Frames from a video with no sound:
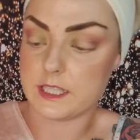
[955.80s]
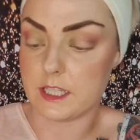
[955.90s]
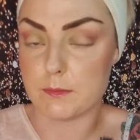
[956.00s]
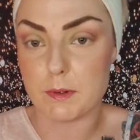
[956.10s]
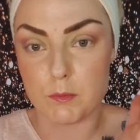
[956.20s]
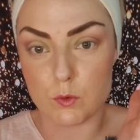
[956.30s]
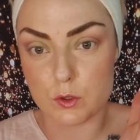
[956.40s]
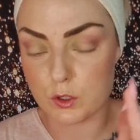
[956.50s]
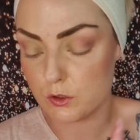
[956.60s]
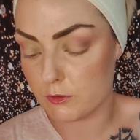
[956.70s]
here, but I'm going
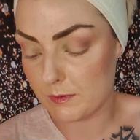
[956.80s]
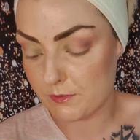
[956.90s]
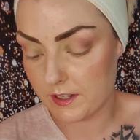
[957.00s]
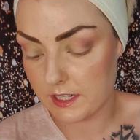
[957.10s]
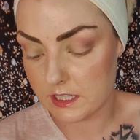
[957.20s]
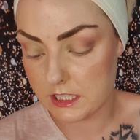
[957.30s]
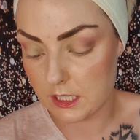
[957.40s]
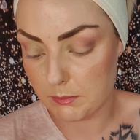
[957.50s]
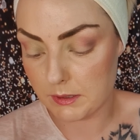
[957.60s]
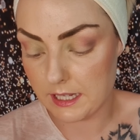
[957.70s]
to use my finger to
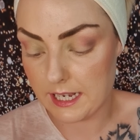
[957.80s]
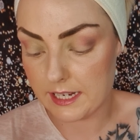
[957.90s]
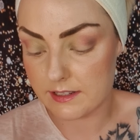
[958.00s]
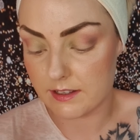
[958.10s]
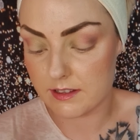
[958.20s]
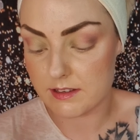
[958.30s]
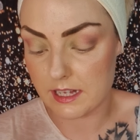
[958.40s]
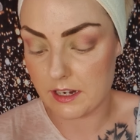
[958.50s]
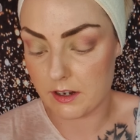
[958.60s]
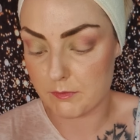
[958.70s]
apply it to the
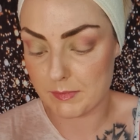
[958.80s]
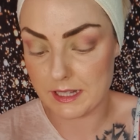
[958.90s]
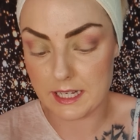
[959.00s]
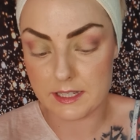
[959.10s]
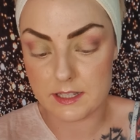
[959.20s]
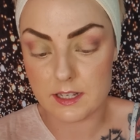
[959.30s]
centre of my lid.